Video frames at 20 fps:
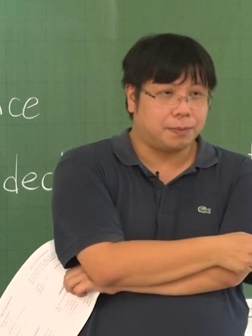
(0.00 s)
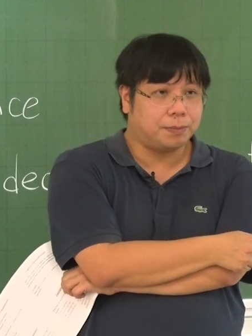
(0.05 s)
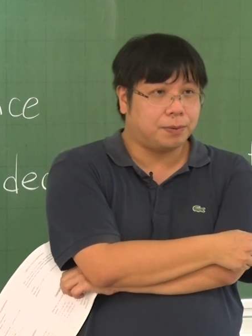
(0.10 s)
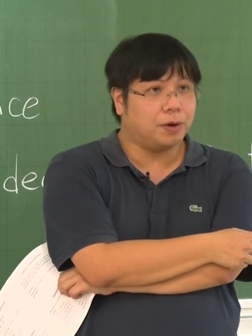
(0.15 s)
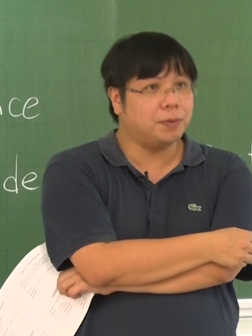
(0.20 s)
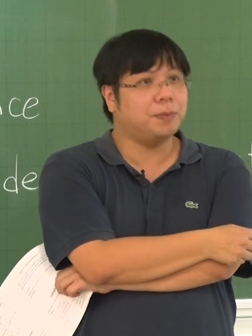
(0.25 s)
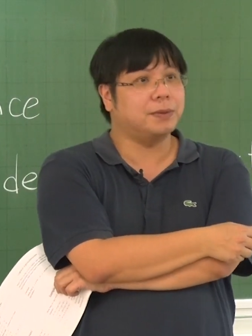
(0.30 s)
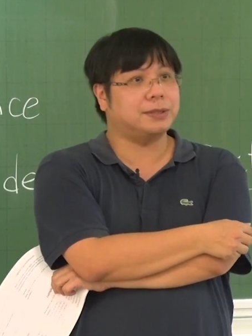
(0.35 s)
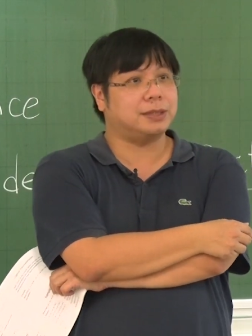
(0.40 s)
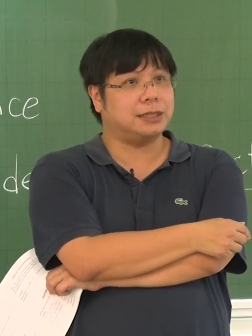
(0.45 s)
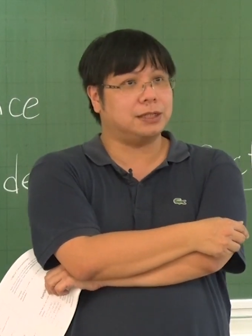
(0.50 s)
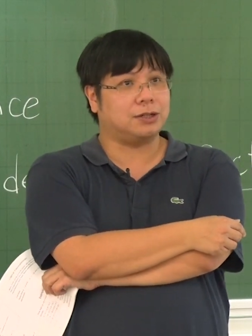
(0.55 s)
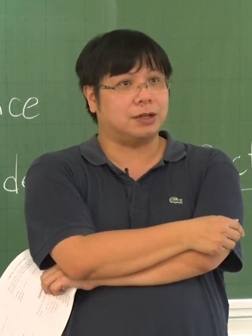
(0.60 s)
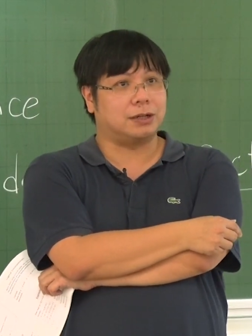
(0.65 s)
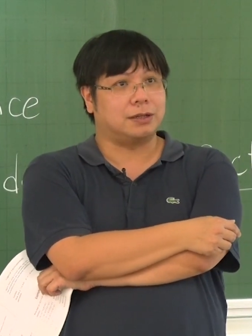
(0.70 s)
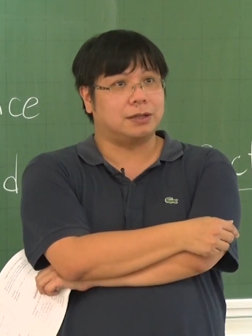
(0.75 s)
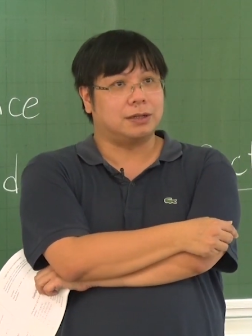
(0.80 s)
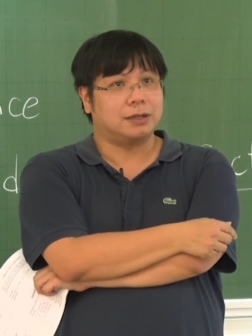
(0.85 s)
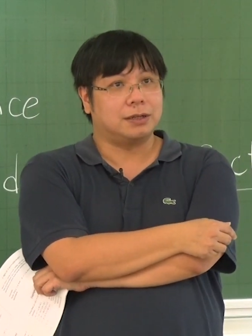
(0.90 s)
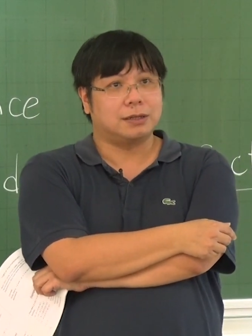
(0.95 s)

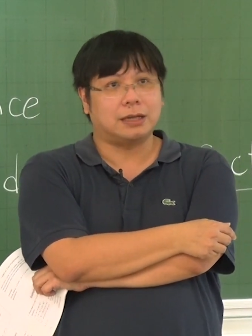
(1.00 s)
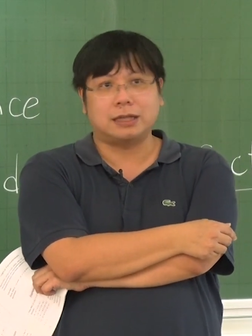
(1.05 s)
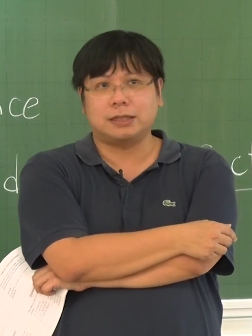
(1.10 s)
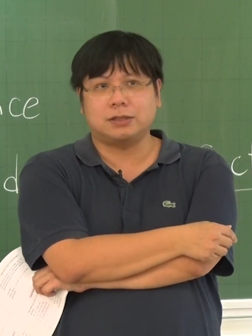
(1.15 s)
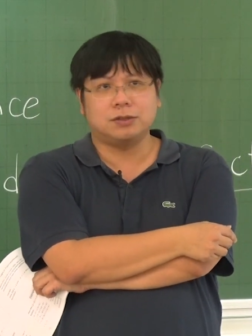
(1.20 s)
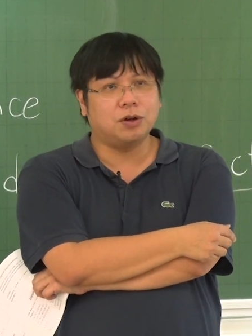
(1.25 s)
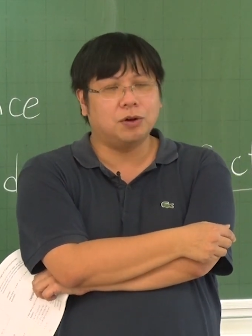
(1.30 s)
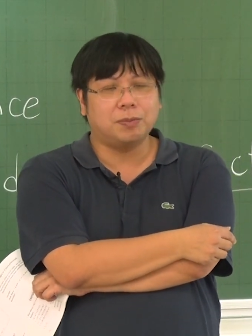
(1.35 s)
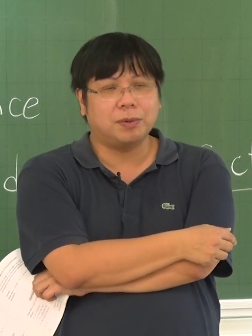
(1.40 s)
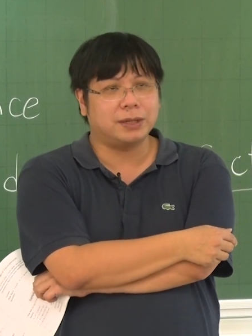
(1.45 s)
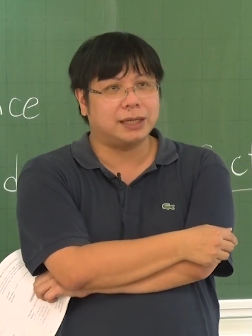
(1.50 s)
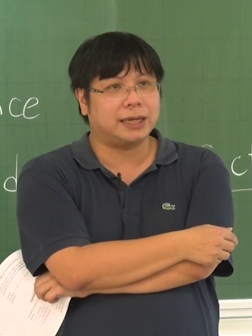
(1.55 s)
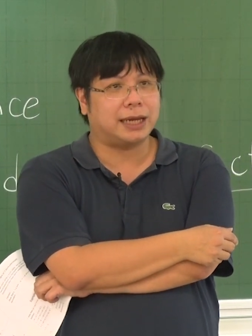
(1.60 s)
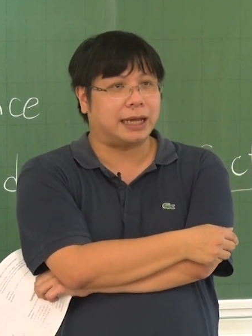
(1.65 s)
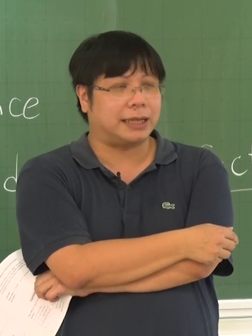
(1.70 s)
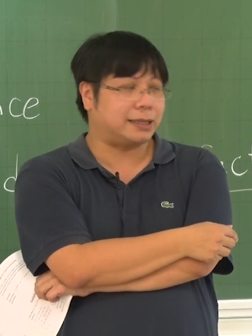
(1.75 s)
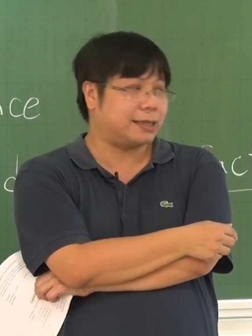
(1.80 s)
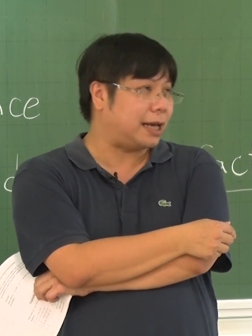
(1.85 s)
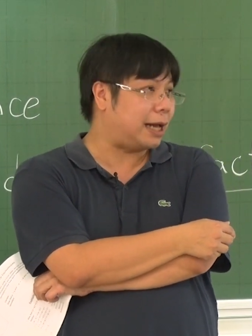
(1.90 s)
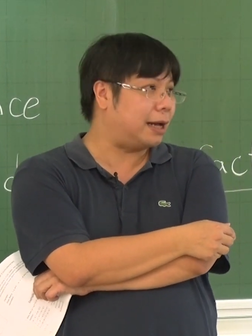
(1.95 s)
propositions that nobody
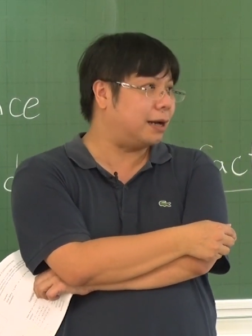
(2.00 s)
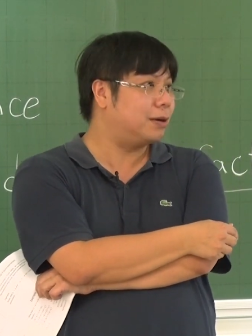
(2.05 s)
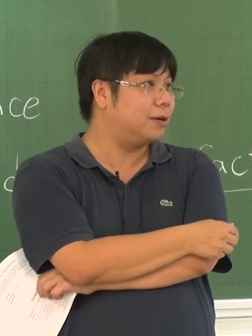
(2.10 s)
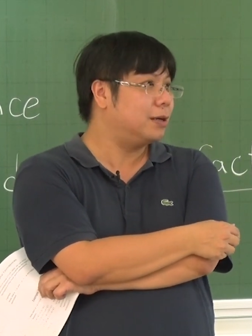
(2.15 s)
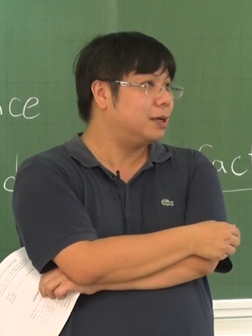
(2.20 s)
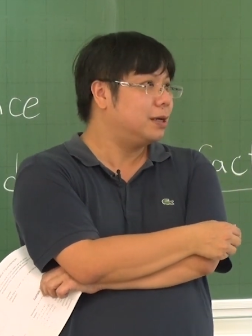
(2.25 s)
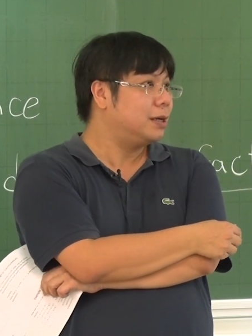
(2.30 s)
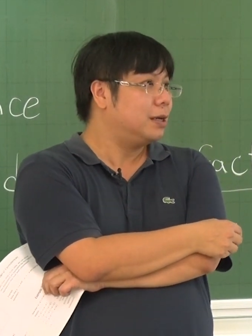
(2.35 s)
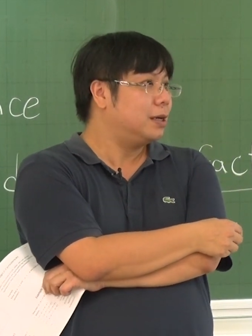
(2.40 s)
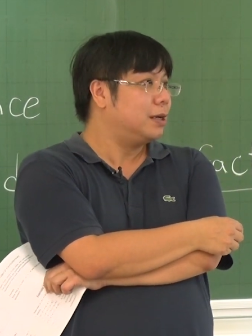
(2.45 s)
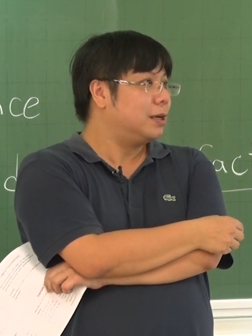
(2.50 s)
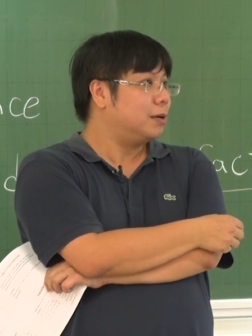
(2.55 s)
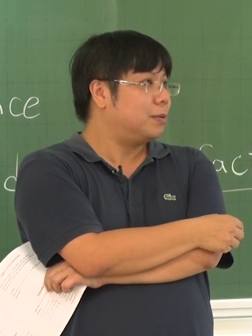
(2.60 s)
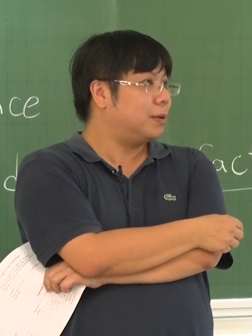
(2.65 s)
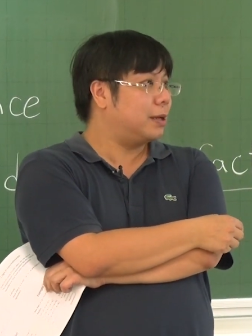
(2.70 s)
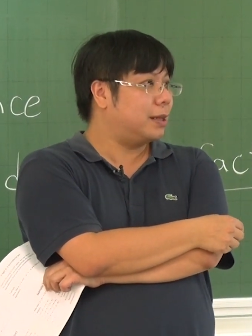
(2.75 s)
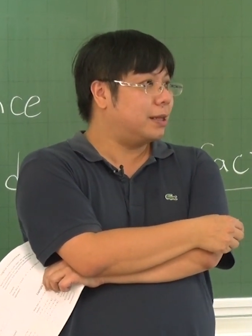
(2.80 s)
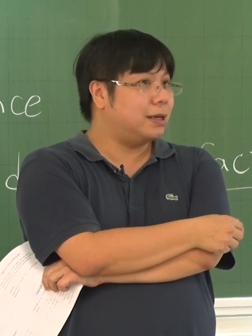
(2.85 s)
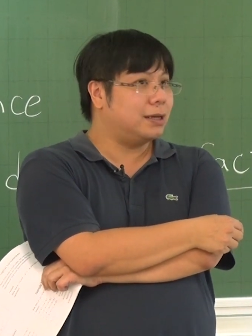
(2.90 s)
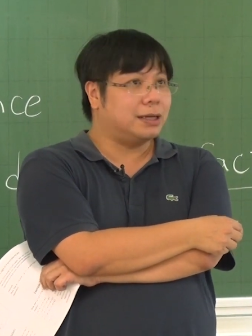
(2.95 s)
can tell
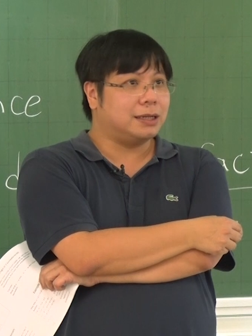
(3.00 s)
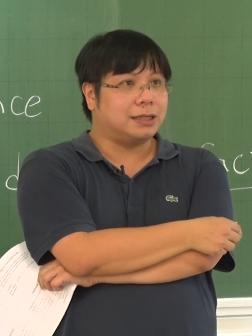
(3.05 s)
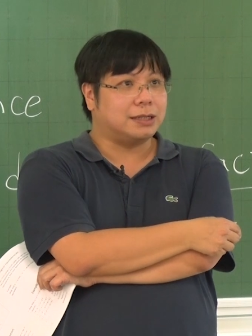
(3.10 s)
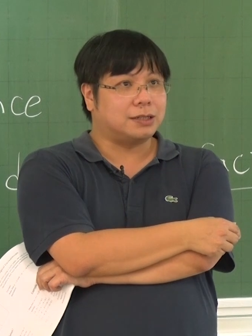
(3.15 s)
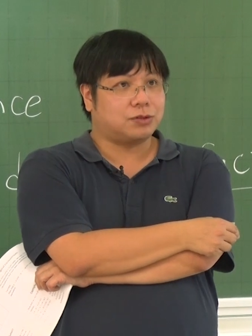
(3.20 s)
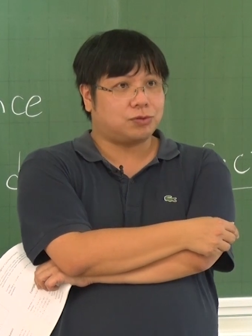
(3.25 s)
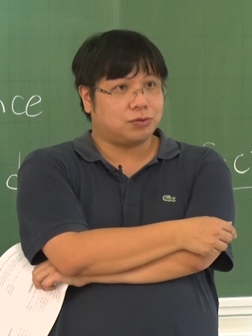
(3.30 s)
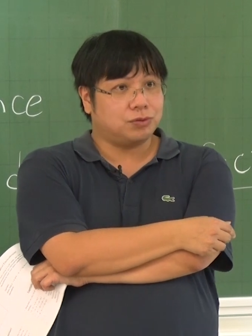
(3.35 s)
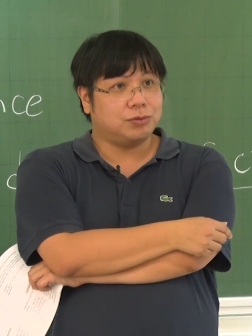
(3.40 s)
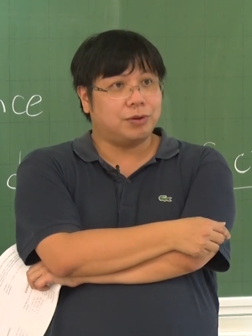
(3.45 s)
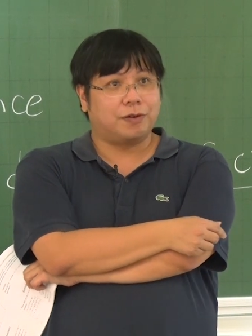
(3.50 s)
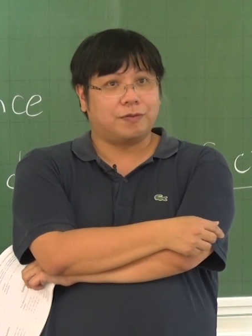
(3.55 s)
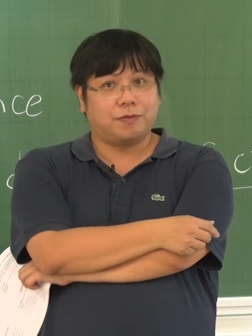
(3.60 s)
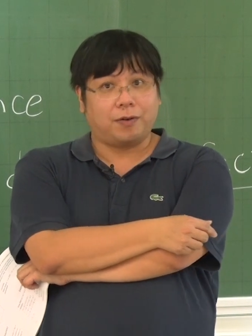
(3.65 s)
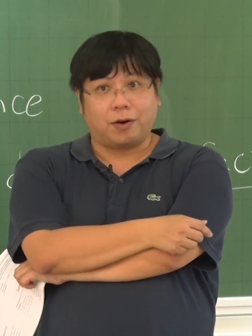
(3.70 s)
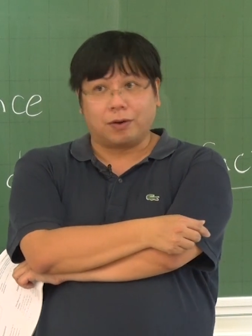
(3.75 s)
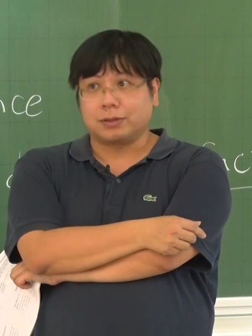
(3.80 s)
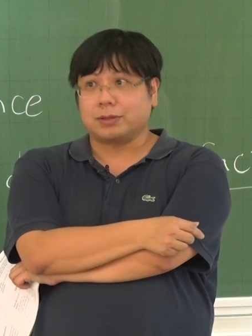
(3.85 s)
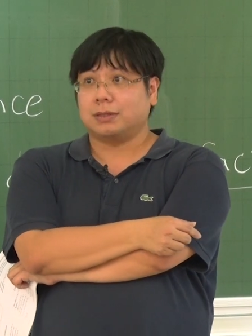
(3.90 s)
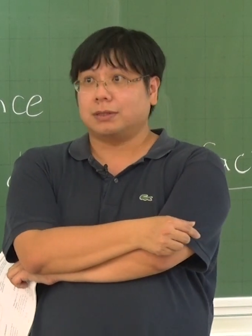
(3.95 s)
whether it is true or
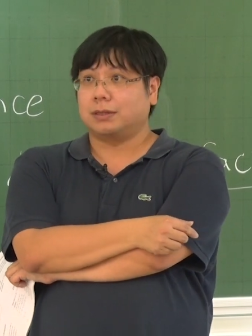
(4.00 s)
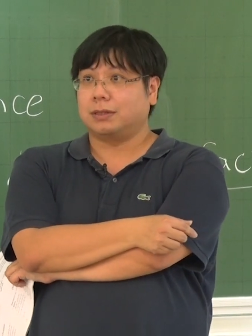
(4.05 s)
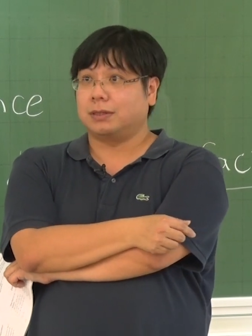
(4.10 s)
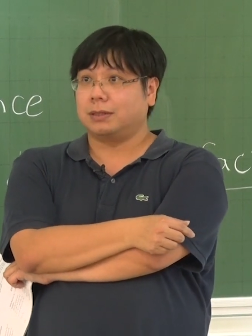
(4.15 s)
false.